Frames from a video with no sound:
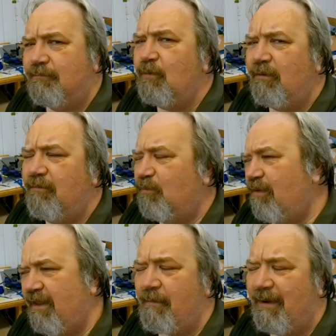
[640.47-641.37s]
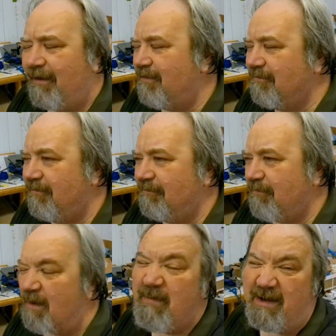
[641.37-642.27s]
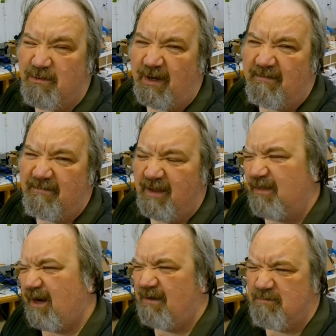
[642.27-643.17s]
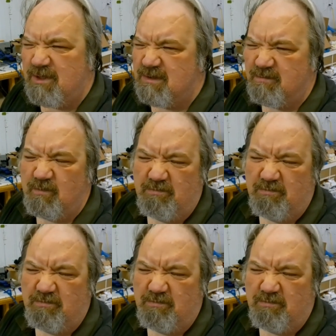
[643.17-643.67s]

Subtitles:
We'll think about it. I might drive, and then I just